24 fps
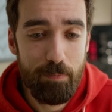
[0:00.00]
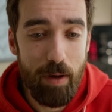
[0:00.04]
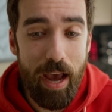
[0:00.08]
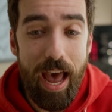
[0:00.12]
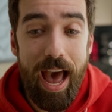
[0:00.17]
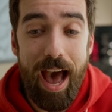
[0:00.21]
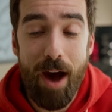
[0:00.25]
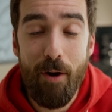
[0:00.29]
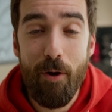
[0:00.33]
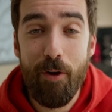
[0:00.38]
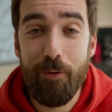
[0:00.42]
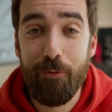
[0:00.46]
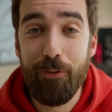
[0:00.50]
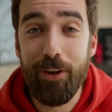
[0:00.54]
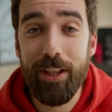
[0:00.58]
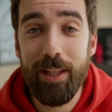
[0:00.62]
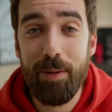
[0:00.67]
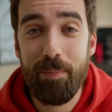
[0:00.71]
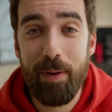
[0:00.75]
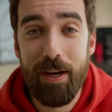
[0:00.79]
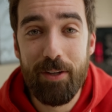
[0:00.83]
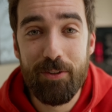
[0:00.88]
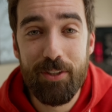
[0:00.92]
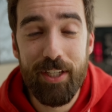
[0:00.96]
how I feel
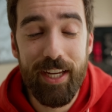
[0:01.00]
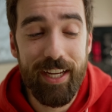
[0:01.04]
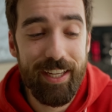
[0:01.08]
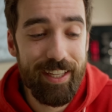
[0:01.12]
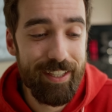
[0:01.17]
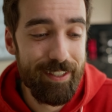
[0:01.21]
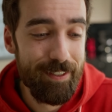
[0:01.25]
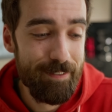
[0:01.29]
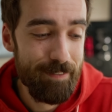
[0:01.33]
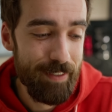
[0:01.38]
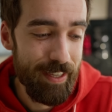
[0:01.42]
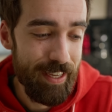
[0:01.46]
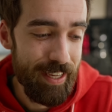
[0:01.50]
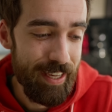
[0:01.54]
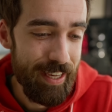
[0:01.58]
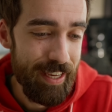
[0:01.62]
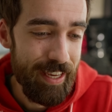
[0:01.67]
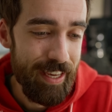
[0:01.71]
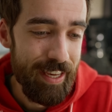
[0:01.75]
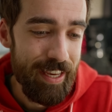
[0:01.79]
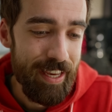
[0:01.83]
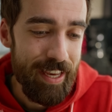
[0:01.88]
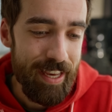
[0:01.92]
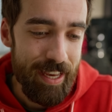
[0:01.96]
about tech.
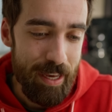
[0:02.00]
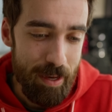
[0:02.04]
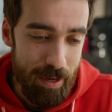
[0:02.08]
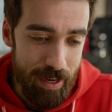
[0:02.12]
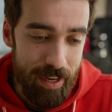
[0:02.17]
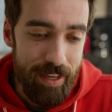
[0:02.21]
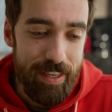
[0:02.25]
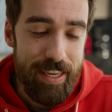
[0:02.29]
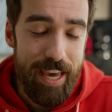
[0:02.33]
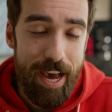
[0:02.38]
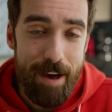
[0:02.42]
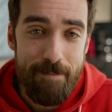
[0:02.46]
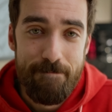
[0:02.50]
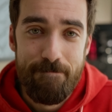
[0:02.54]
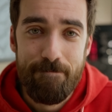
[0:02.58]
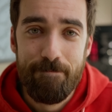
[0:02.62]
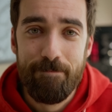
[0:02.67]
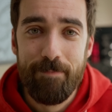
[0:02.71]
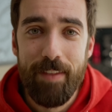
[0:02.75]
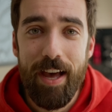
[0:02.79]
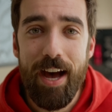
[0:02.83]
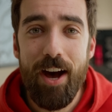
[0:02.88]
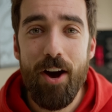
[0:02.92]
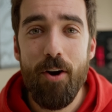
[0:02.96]
Yeah,
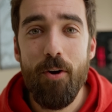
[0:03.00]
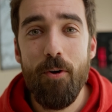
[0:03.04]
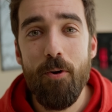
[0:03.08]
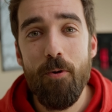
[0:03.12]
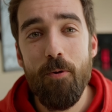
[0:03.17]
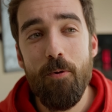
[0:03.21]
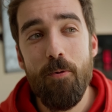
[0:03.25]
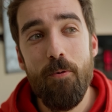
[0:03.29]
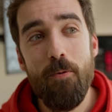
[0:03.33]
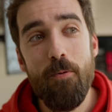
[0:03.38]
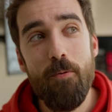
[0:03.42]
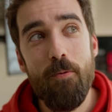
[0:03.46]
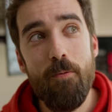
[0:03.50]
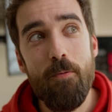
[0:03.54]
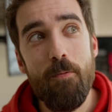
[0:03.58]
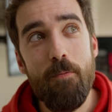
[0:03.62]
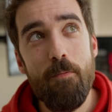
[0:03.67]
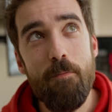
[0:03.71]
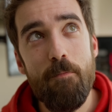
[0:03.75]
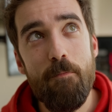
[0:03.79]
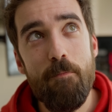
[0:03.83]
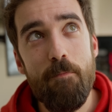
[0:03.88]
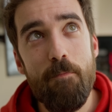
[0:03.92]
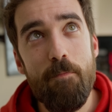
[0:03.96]

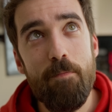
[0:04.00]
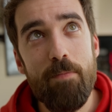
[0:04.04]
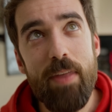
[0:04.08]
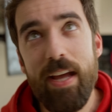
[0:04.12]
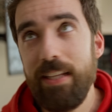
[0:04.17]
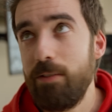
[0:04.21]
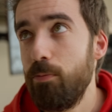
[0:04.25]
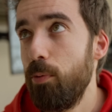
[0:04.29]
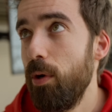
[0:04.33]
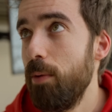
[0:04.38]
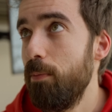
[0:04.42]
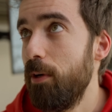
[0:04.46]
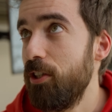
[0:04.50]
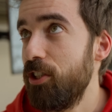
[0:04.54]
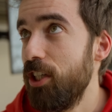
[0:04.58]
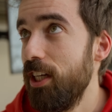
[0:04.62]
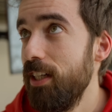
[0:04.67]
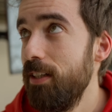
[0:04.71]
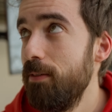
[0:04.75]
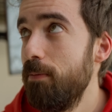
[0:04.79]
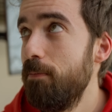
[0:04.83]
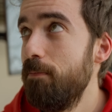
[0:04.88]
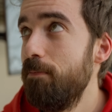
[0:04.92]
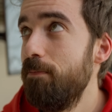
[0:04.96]
um, that's pretty much
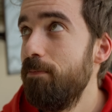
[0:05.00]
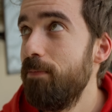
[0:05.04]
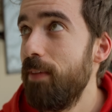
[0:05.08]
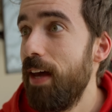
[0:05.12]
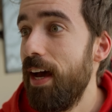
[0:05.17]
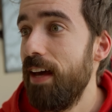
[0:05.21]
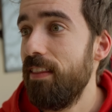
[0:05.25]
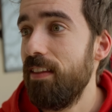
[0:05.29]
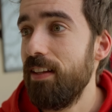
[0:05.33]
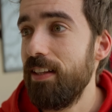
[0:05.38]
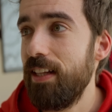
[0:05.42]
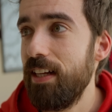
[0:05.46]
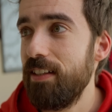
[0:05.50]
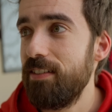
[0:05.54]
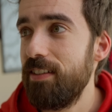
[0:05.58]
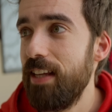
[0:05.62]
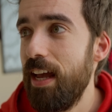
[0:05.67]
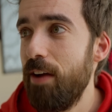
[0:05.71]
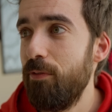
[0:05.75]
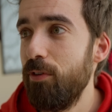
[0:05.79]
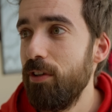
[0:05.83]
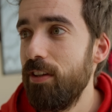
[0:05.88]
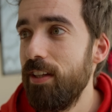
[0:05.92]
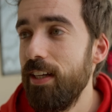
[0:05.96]
it. I think that's
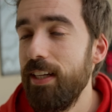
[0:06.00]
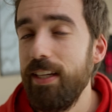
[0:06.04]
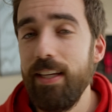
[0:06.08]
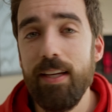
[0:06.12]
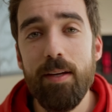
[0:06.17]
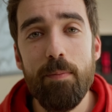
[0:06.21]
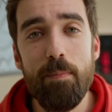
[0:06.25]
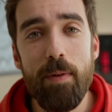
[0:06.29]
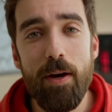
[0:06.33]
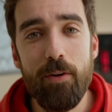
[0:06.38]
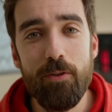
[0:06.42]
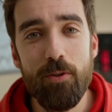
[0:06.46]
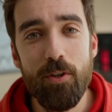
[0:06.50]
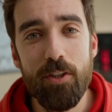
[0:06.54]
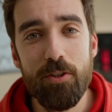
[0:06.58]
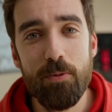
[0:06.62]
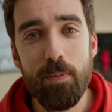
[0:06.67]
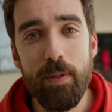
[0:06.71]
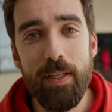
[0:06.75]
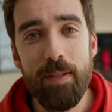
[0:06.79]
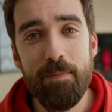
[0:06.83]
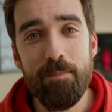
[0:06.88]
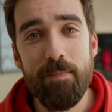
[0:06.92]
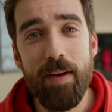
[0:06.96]
everything about
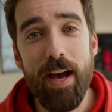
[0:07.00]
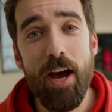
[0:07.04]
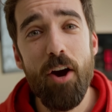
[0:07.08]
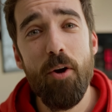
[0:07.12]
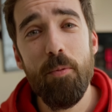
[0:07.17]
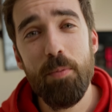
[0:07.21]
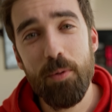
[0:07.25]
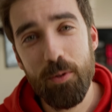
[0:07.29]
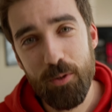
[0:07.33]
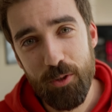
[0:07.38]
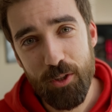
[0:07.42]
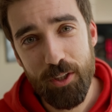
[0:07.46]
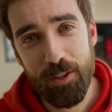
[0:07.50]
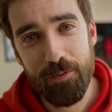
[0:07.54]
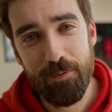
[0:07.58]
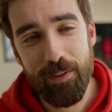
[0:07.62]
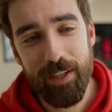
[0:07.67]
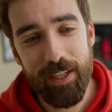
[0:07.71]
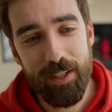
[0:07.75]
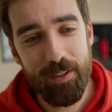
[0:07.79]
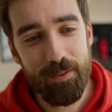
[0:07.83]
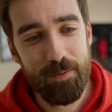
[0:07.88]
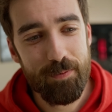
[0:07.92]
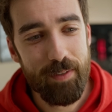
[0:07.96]
USB. I hope you enjoyed the
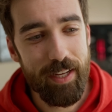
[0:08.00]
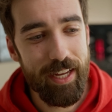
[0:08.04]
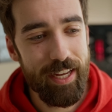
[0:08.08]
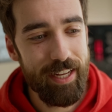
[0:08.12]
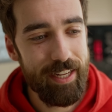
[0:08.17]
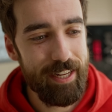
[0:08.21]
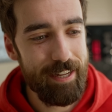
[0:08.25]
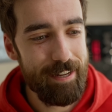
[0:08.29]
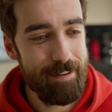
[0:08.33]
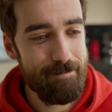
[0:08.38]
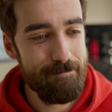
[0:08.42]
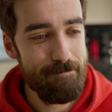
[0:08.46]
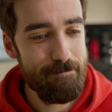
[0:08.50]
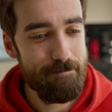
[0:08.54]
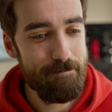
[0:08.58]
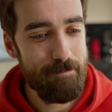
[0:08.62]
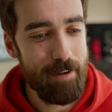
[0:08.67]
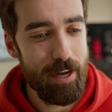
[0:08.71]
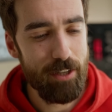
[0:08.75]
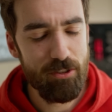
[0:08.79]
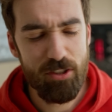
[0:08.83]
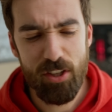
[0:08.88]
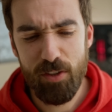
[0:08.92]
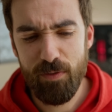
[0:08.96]
video, and
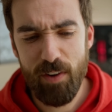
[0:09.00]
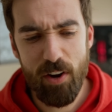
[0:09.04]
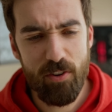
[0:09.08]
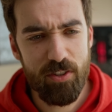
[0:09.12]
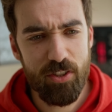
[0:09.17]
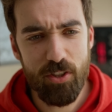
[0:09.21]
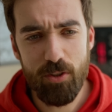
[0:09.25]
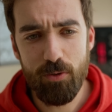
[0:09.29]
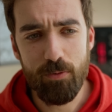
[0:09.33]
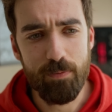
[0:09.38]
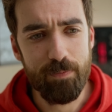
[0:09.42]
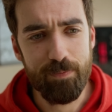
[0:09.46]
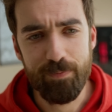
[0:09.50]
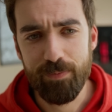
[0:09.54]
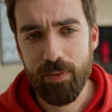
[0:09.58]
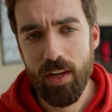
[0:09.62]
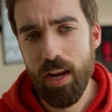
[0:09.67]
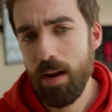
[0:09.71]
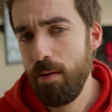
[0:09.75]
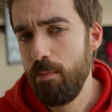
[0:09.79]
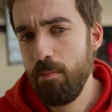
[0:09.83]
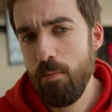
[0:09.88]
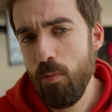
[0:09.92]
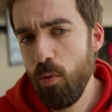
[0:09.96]
um, I'll see you very soon
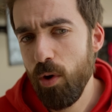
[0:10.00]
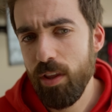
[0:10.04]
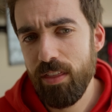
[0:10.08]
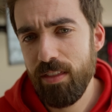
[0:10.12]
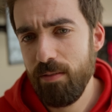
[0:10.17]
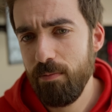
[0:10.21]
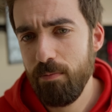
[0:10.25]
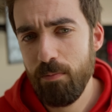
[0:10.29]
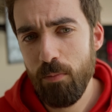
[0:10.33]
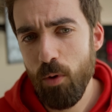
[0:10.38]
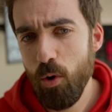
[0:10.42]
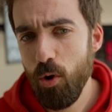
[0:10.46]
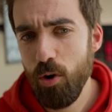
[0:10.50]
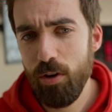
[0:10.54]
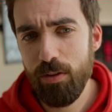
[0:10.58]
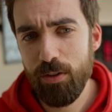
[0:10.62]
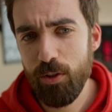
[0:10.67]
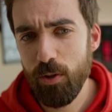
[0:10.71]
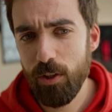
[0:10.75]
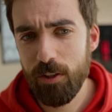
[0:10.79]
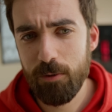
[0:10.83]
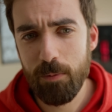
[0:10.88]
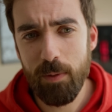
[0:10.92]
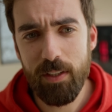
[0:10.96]
with more
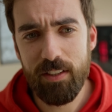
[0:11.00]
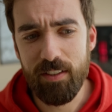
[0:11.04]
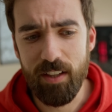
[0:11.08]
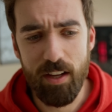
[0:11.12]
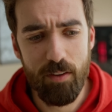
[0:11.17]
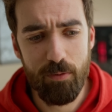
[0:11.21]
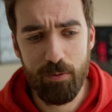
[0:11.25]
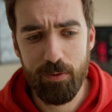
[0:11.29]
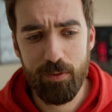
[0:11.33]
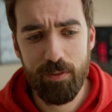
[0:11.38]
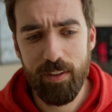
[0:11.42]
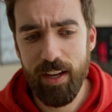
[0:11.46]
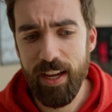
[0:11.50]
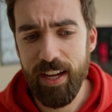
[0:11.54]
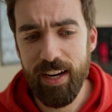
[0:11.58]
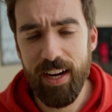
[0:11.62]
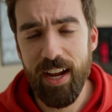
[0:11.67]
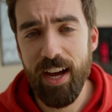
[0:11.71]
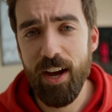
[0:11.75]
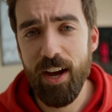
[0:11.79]
USB stuff and uh,